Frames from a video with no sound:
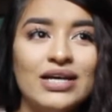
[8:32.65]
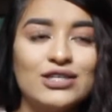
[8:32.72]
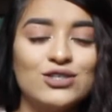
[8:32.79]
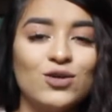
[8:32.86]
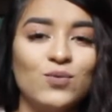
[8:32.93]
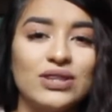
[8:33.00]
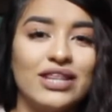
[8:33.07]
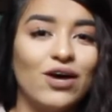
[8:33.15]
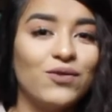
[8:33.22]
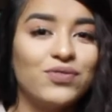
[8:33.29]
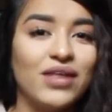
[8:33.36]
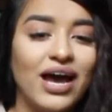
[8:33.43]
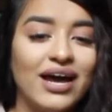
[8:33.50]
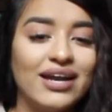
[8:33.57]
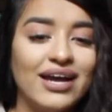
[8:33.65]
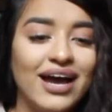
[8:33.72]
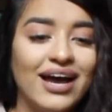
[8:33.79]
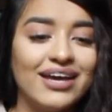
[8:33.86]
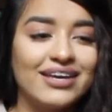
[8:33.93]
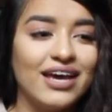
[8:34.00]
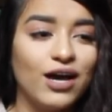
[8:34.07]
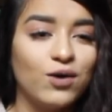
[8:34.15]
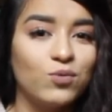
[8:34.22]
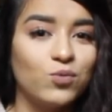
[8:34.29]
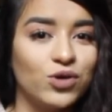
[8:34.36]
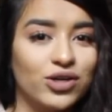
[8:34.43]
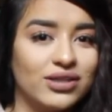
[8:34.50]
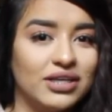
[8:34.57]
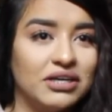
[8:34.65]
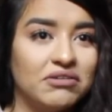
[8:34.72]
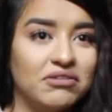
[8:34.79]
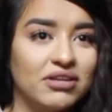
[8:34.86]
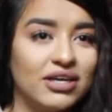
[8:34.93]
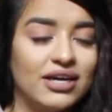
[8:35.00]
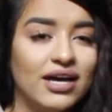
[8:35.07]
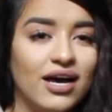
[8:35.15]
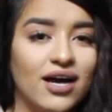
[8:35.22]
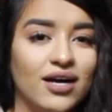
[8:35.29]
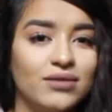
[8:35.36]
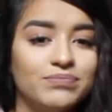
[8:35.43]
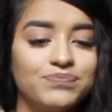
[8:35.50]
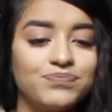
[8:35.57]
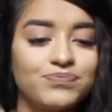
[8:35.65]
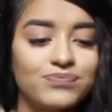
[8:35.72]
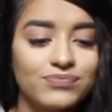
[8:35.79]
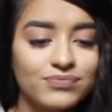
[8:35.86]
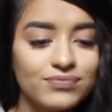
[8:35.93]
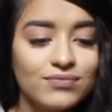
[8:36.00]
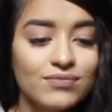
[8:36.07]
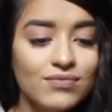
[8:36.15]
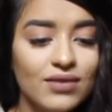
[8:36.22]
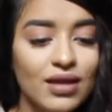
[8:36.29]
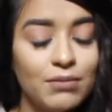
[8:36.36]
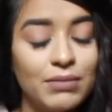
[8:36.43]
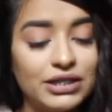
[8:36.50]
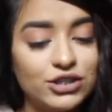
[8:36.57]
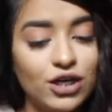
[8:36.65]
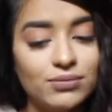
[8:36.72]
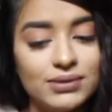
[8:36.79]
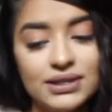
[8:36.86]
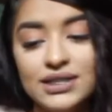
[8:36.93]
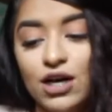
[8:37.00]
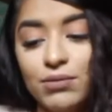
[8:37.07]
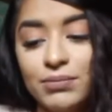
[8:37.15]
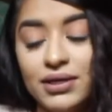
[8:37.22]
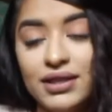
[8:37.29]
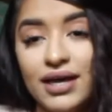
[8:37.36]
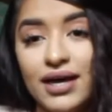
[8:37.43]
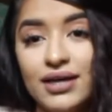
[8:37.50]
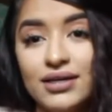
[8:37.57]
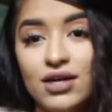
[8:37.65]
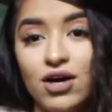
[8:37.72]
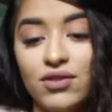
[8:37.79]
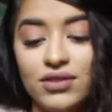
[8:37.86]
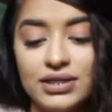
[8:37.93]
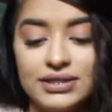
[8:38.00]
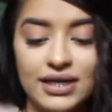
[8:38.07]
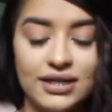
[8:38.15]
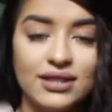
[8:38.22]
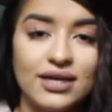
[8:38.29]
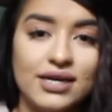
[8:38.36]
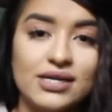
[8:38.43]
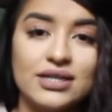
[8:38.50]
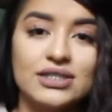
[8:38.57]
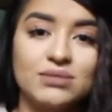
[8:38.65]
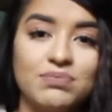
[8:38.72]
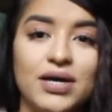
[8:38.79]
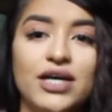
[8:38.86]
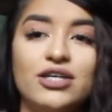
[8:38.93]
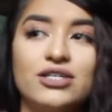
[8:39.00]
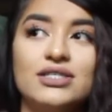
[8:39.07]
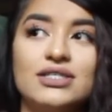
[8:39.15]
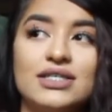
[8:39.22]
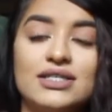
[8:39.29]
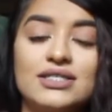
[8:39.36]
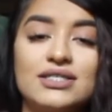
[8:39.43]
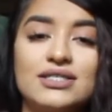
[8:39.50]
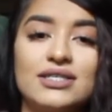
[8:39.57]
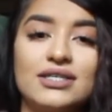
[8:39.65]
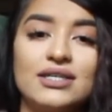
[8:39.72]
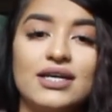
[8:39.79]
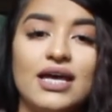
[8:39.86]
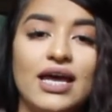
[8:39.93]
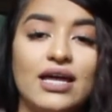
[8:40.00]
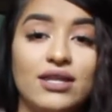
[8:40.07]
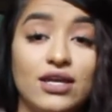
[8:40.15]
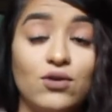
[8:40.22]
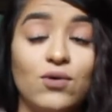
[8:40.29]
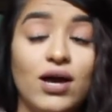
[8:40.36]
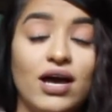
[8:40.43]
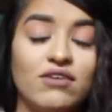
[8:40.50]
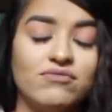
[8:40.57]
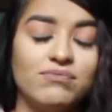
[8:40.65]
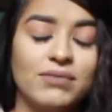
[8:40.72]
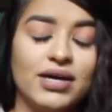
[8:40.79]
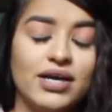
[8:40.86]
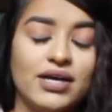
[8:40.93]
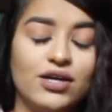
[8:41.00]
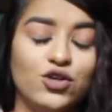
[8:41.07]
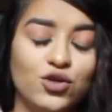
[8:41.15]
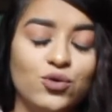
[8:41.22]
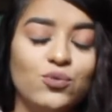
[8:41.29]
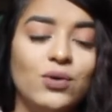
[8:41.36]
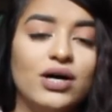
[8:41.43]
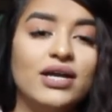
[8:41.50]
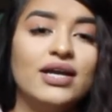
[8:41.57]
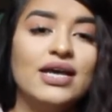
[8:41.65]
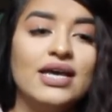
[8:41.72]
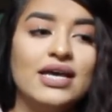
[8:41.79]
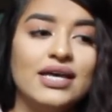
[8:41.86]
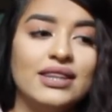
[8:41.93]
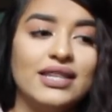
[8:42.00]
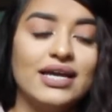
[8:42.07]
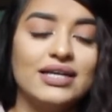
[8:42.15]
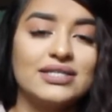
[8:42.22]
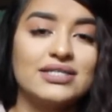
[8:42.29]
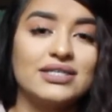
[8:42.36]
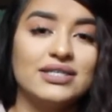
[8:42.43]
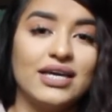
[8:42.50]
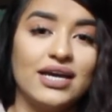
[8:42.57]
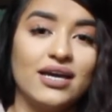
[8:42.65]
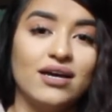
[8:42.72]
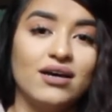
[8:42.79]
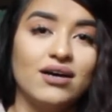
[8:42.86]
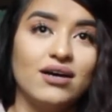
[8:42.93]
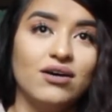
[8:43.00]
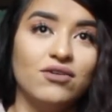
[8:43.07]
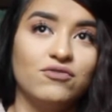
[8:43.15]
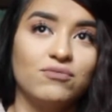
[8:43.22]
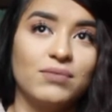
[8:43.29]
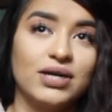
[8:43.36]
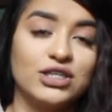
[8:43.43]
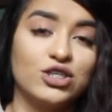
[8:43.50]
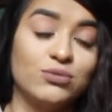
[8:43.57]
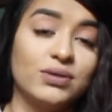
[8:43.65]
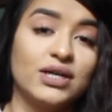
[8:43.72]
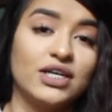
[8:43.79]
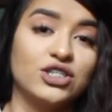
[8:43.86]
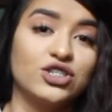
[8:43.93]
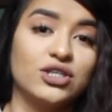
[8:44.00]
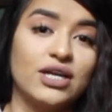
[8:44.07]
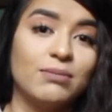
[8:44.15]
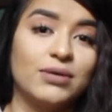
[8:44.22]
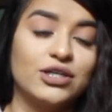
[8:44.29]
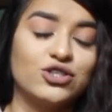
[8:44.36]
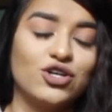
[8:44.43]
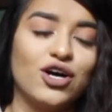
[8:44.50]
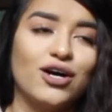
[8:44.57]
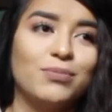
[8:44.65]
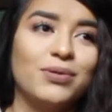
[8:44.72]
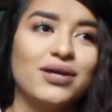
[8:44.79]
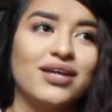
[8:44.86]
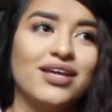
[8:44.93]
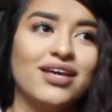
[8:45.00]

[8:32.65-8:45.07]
So without that, I can't work legally. Um, my job did tell me that on the date that it expires, it's the, and they don't have my new one, that is the day of my termination at my job.